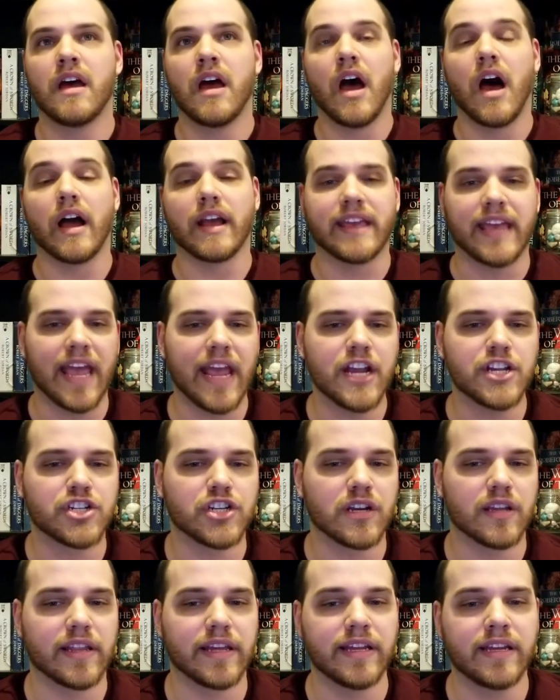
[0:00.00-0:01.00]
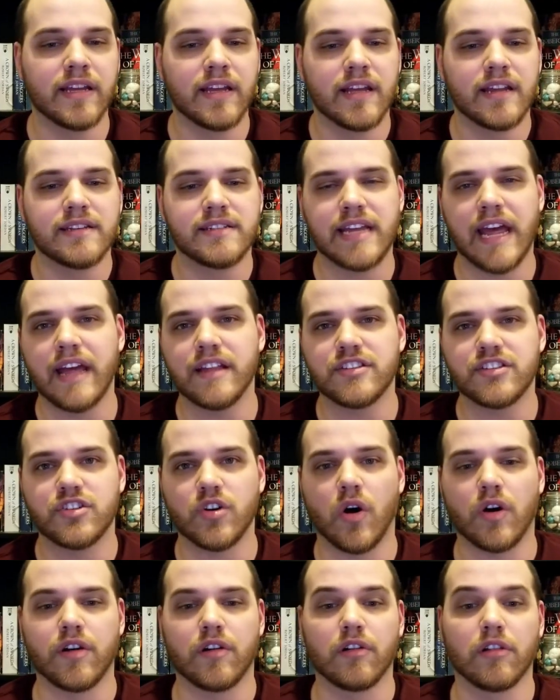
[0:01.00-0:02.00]
Occasionally, Ted's
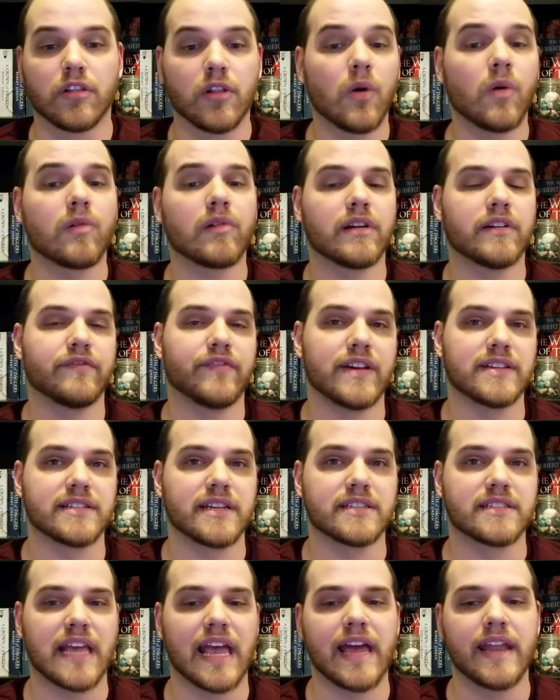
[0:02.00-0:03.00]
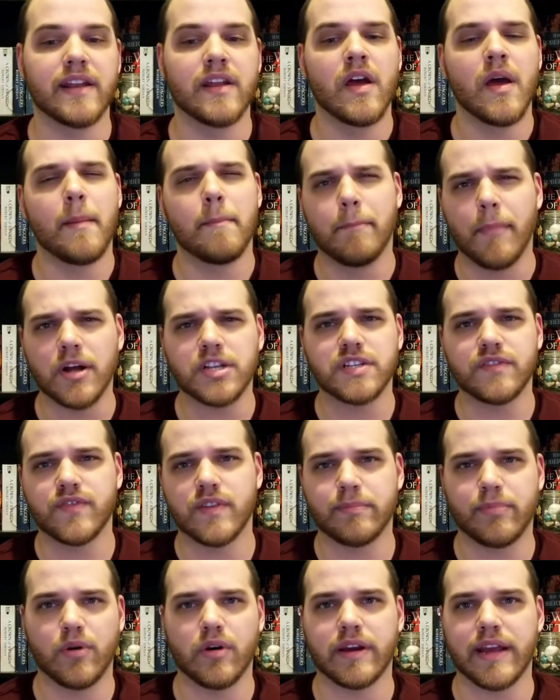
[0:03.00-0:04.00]
daughter Lauren visits, and much of the
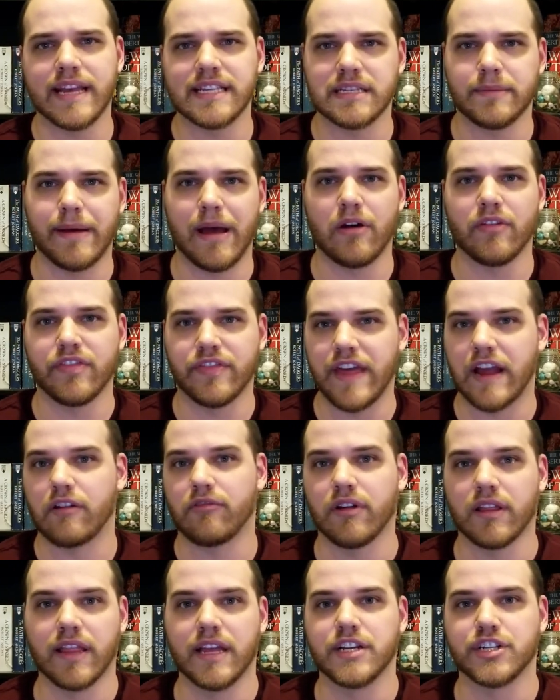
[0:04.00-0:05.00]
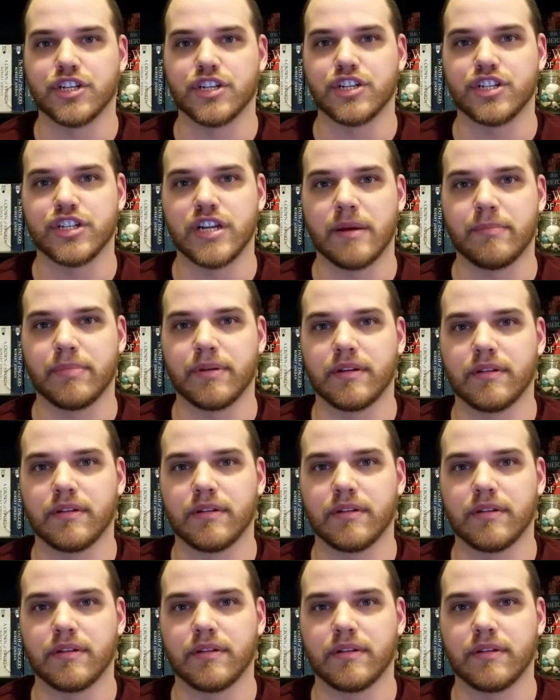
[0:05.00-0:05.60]
book is about their relationship.